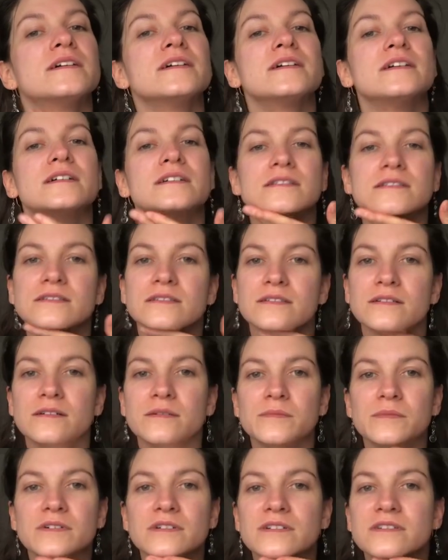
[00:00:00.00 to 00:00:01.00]
So
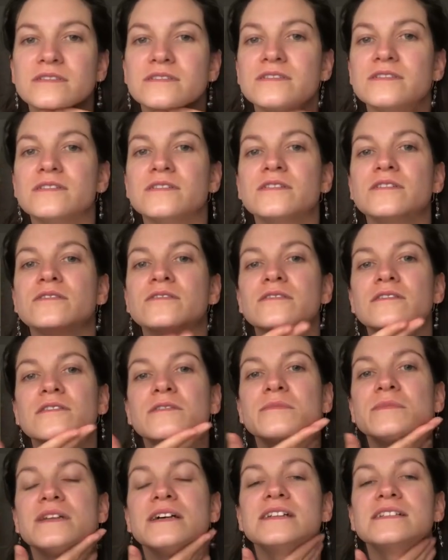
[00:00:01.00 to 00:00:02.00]
I'm going to rub
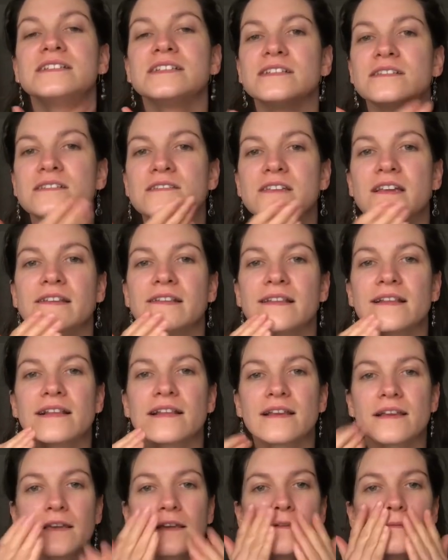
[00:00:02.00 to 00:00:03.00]
that in gently,
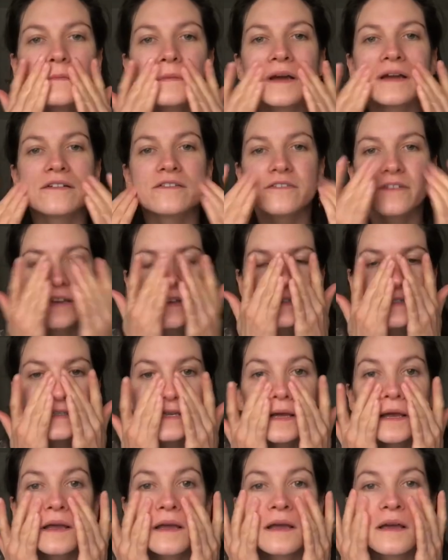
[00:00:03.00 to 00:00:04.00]
give my face
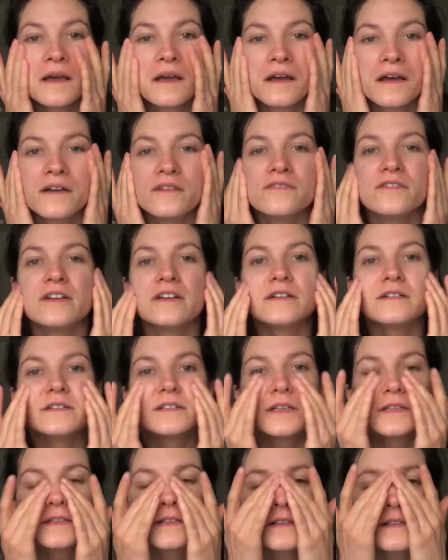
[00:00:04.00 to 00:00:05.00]
a very
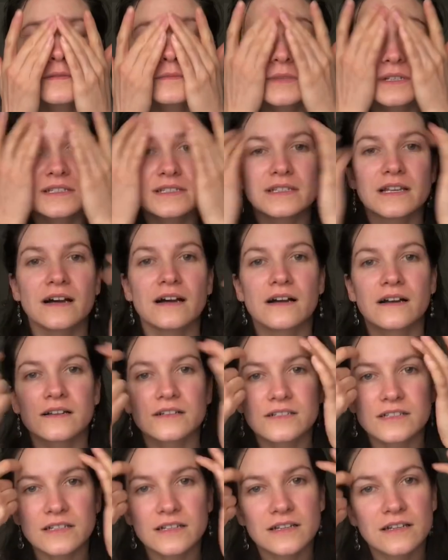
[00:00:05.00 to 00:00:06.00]
gentle massage
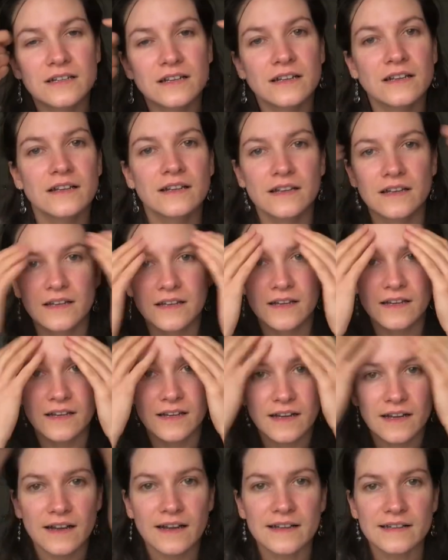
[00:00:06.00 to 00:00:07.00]

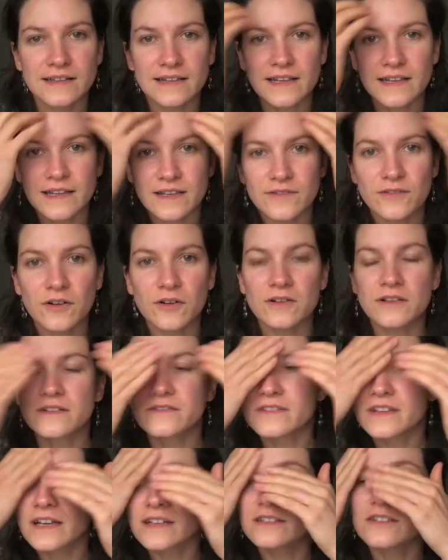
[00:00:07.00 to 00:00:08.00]
and leave all of
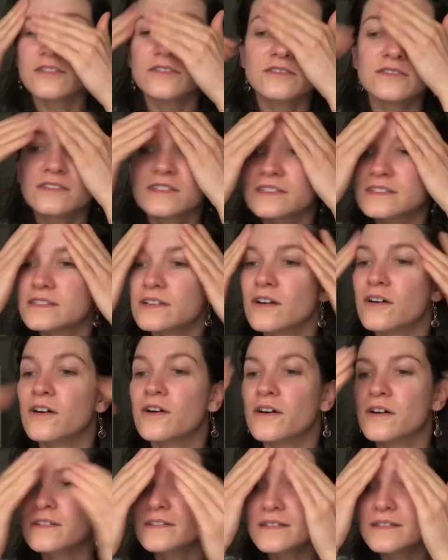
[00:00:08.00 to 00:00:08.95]
that goodness on.